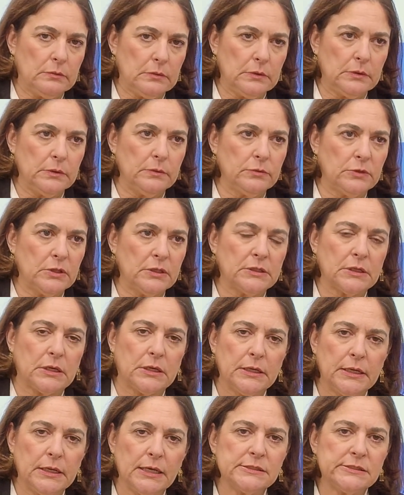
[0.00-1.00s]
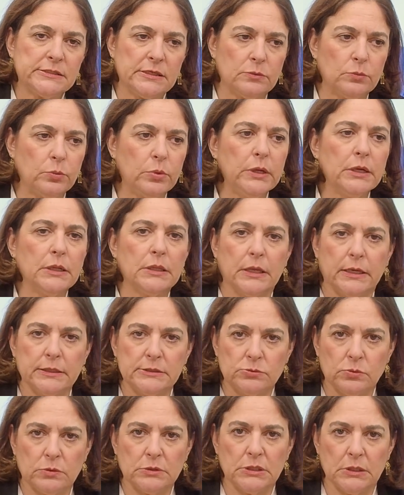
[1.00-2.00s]
Knesset
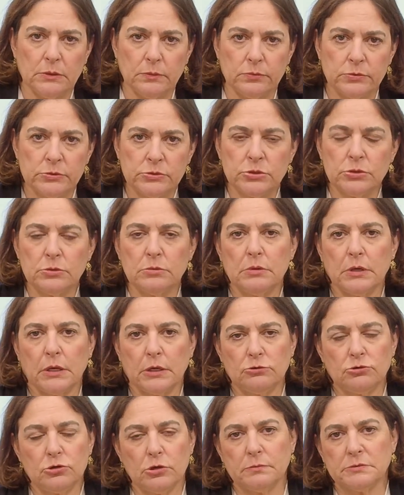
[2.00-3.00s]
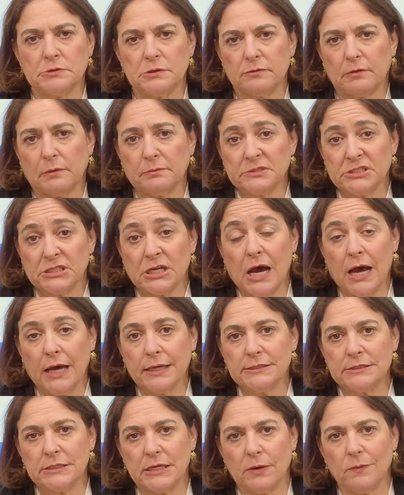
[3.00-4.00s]
realized what they were doing in terms of
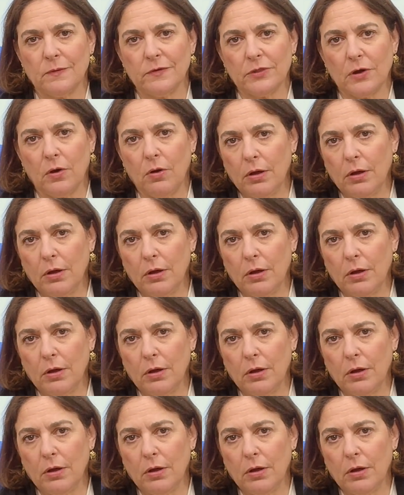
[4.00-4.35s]
absconding with